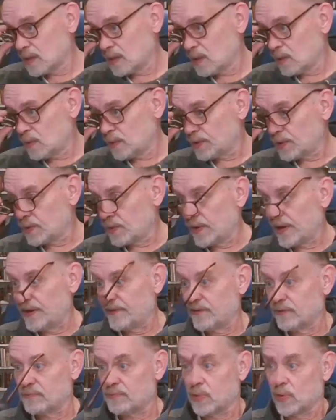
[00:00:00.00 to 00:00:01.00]
with the grave
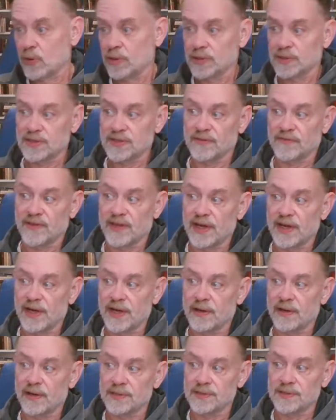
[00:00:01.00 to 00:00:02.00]
importance of the
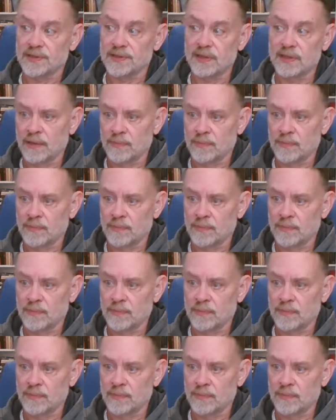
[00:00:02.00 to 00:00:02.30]
errors